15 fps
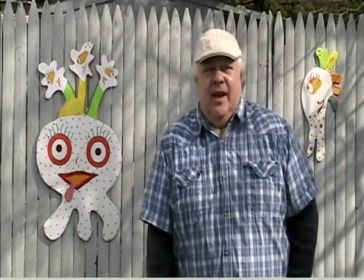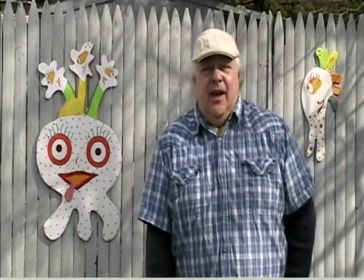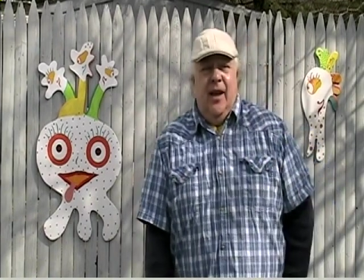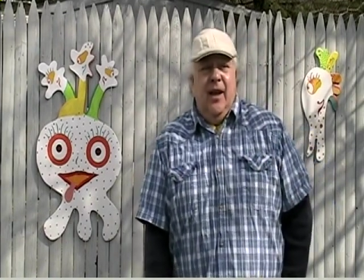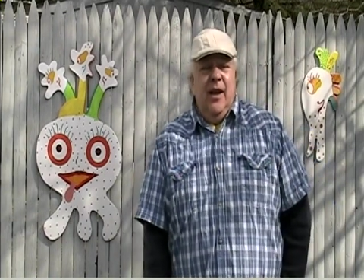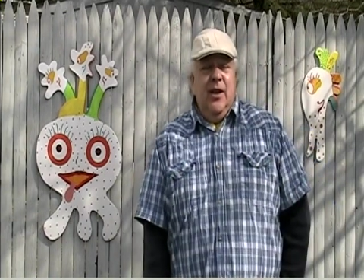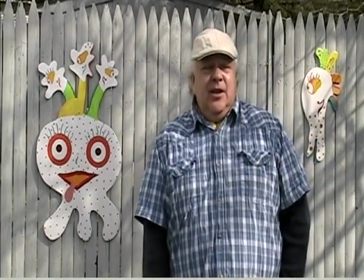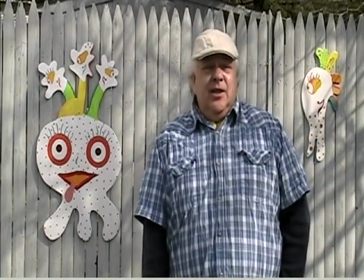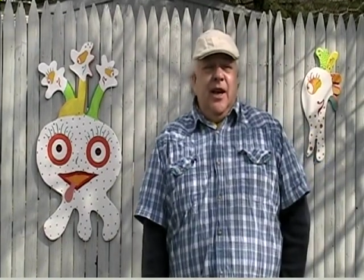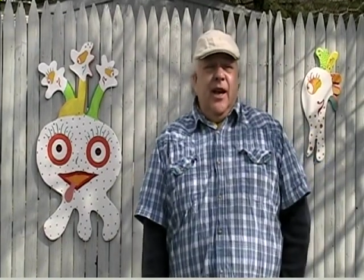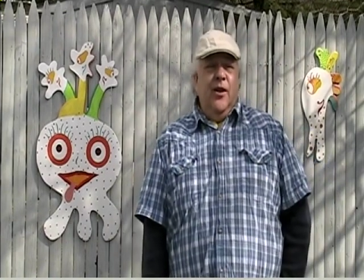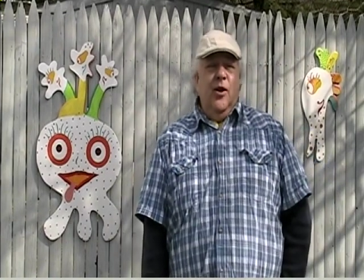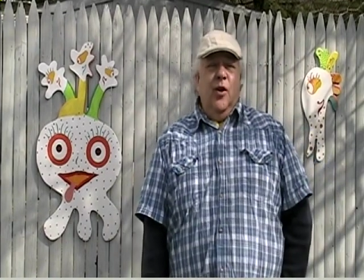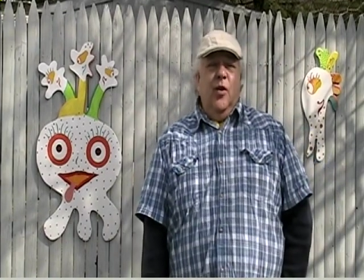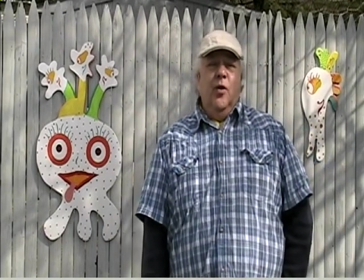he
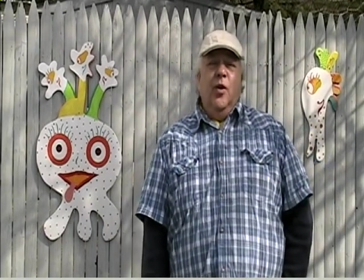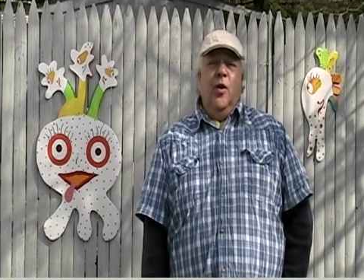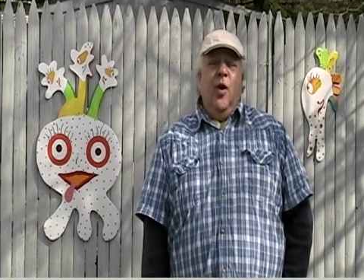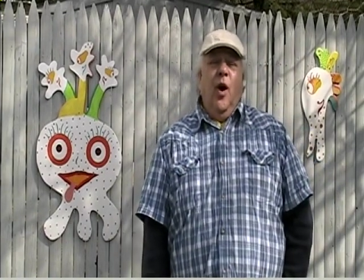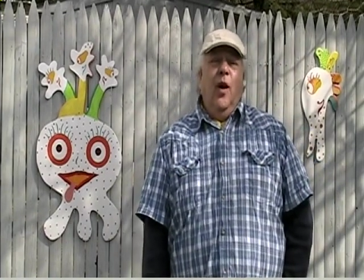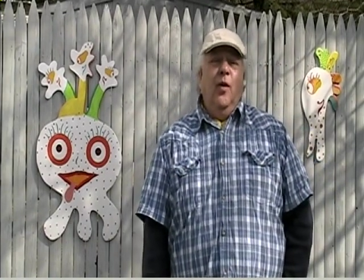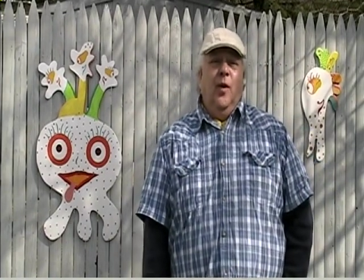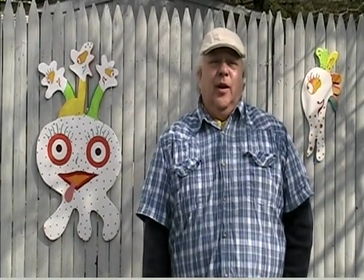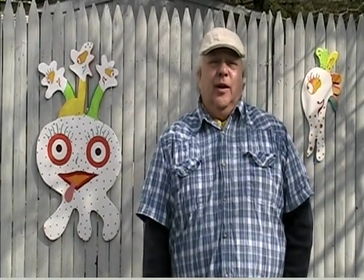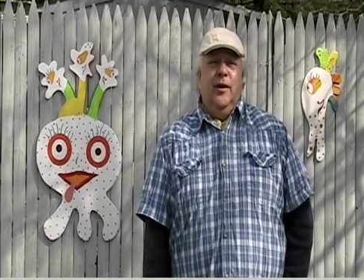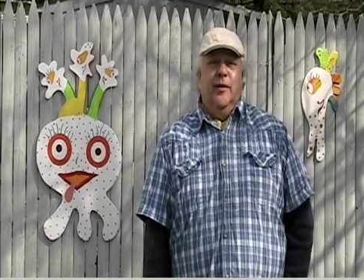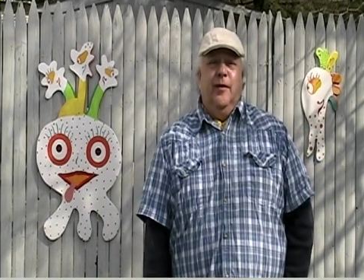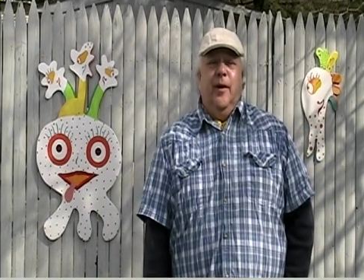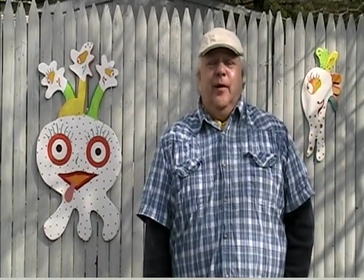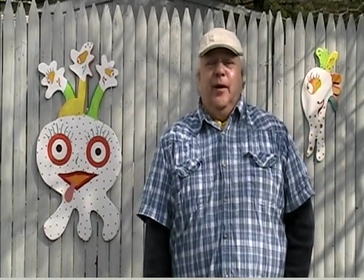said, you know, your artwork
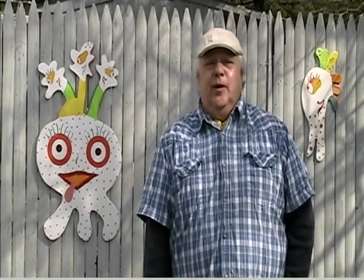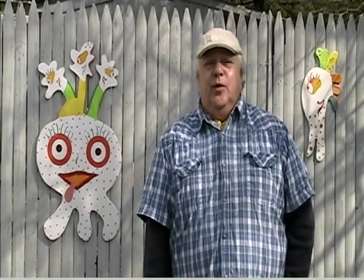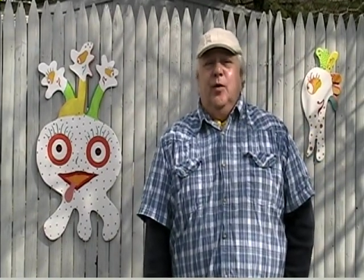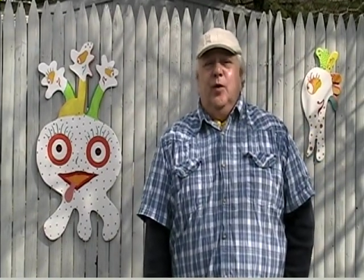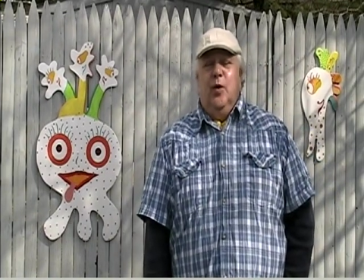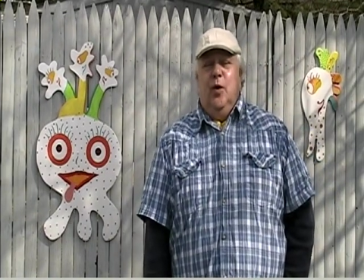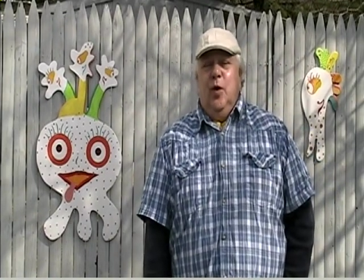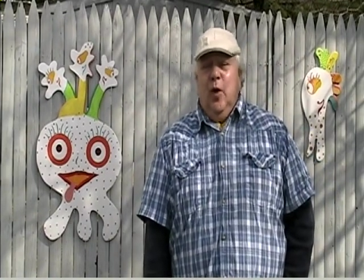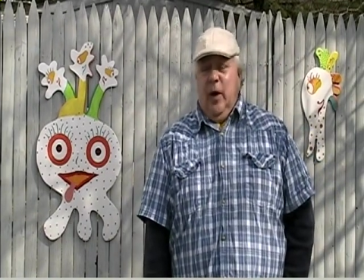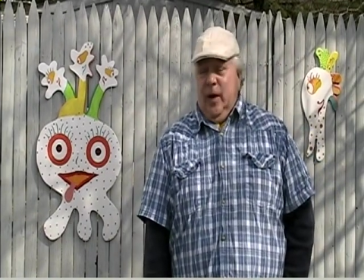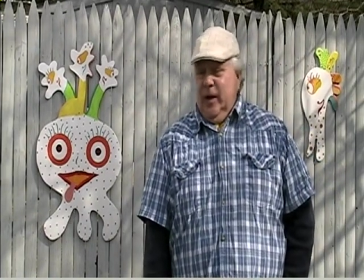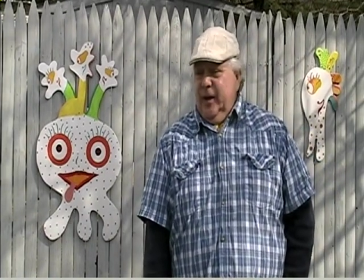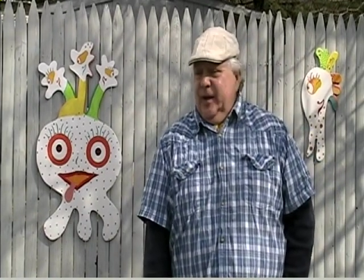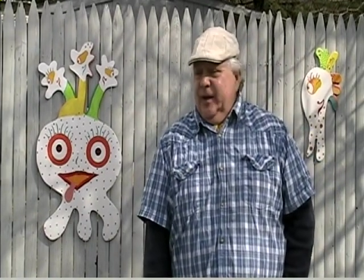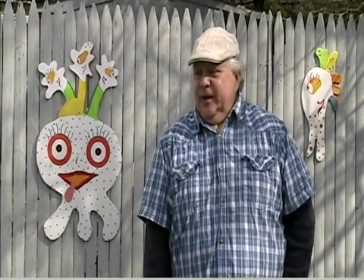is very New York.
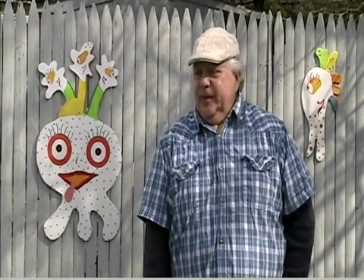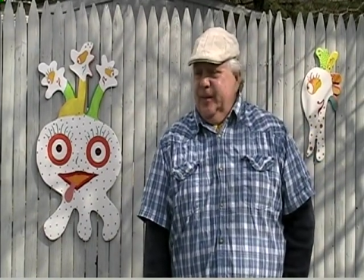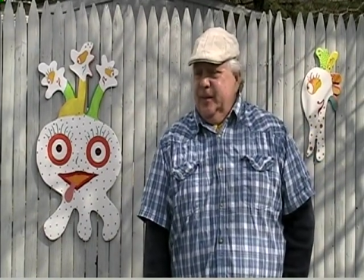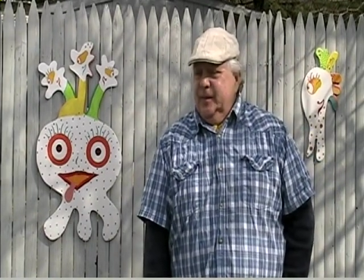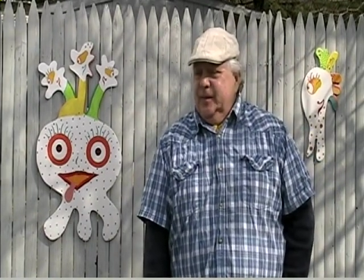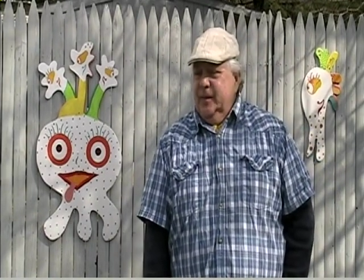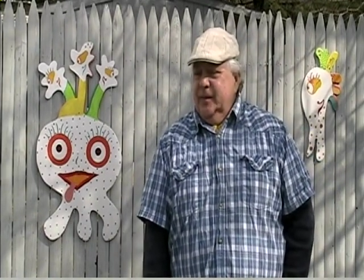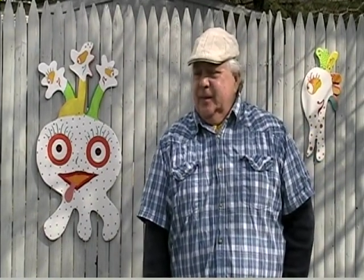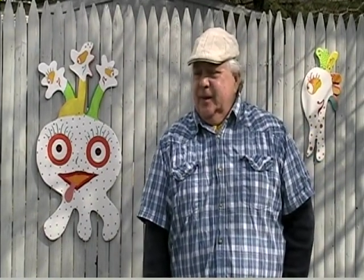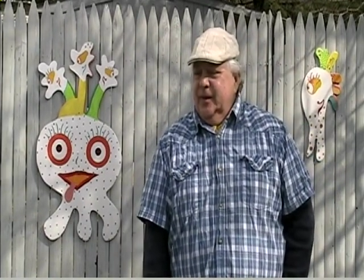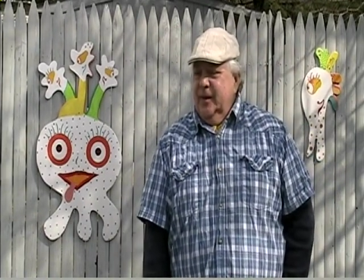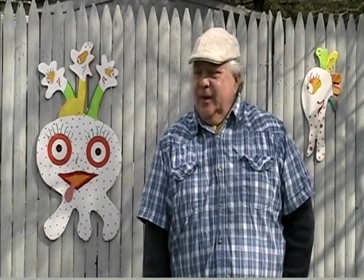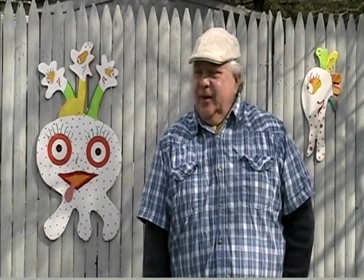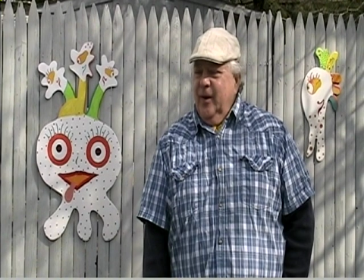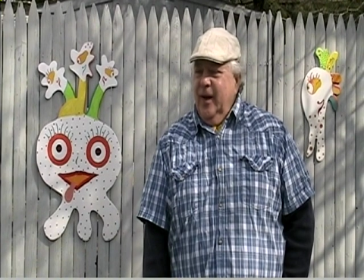I
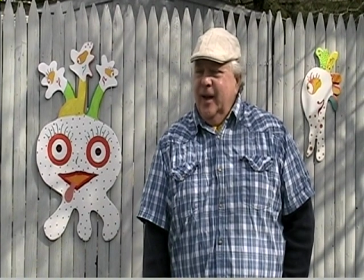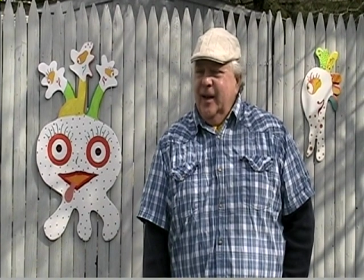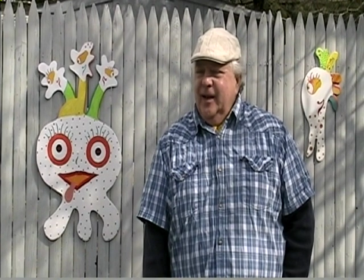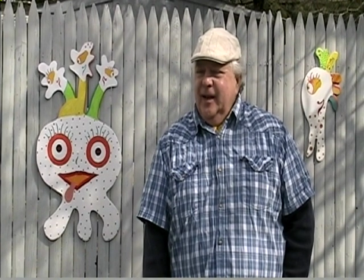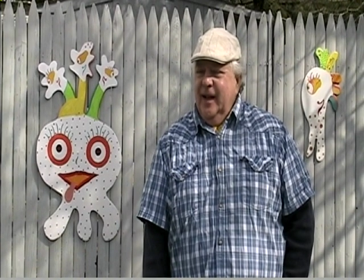was like, what?